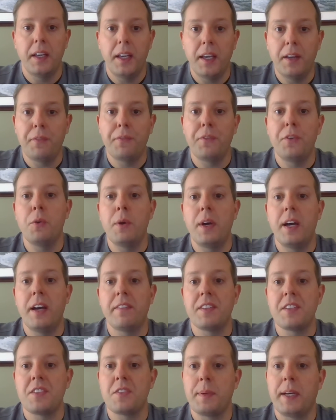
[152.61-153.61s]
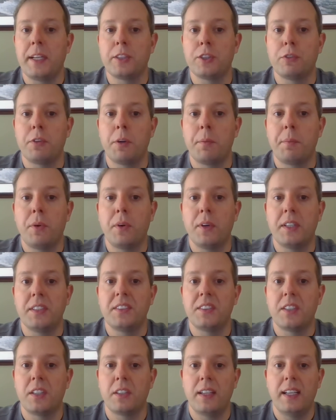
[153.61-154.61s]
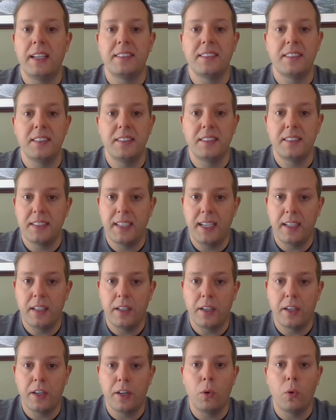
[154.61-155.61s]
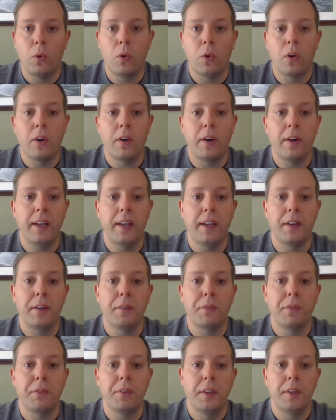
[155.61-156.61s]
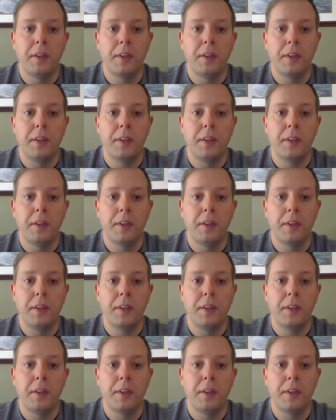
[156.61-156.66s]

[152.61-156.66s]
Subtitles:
if you have inspection reports that are less than stellar, or if